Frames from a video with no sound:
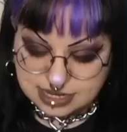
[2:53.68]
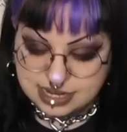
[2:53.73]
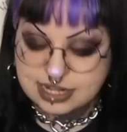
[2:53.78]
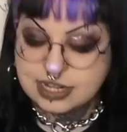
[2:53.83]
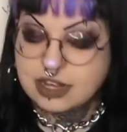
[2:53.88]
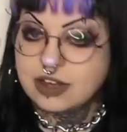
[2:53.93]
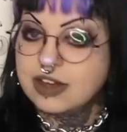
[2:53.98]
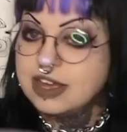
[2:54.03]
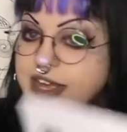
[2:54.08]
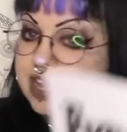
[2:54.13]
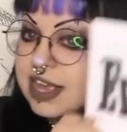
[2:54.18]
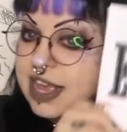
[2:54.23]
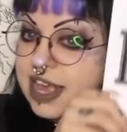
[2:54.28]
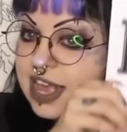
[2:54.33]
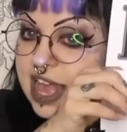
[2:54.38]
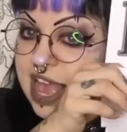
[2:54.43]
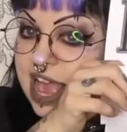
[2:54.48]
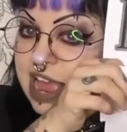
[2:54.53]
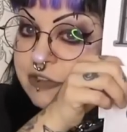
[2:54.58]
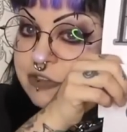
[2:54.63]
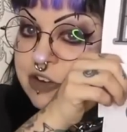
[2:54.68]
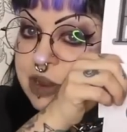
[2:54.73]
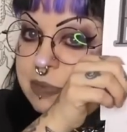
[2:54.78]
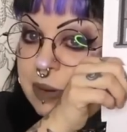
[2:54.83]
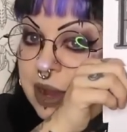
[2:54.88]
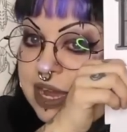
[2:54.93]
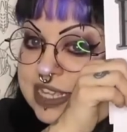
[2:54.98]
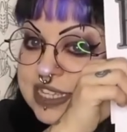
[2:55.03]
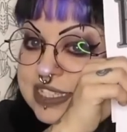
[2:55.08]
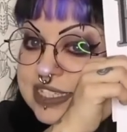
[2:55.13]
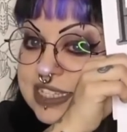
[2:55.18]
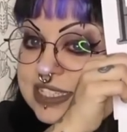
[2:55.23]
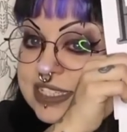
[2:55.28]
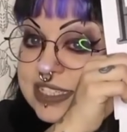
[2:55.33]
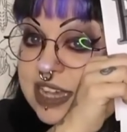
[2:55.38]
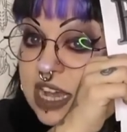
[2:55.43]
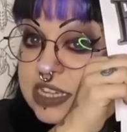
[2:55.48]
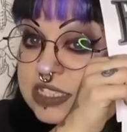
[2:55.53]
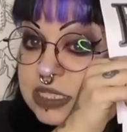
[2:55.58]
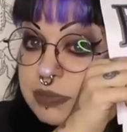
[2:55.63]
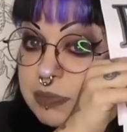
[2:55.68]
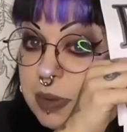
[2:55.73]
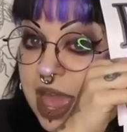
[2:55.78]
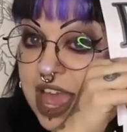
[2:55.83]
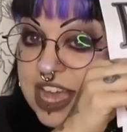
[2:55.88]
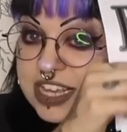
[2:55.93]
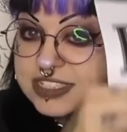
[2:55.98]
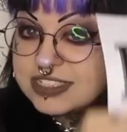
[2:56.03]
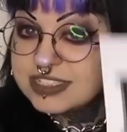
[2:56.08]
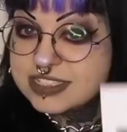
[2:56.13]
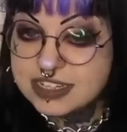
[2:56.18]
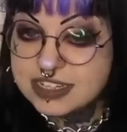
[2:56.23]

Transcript: And I got, everybody's a suspect.